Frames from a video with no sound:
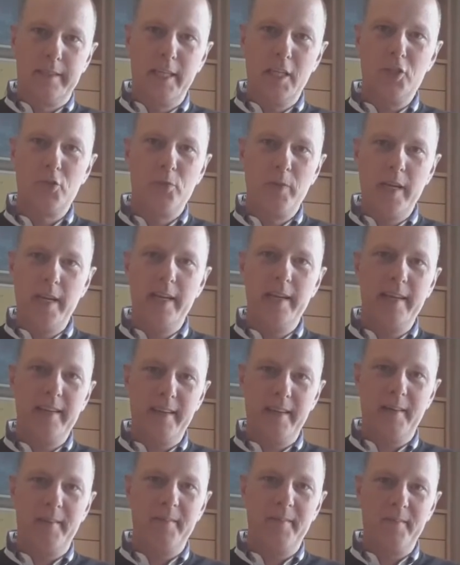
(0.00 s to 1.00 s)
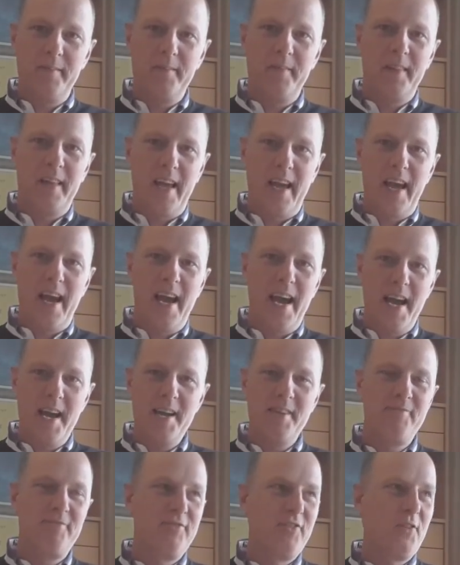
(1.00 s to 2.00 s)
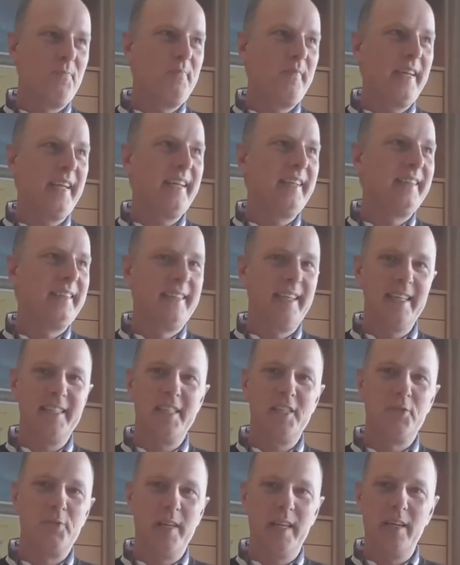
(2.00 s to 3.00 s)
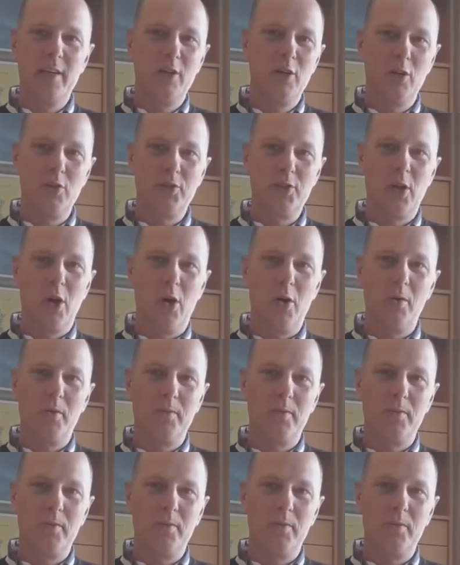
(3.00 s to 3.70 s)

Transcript: this really, I, for me, this is really also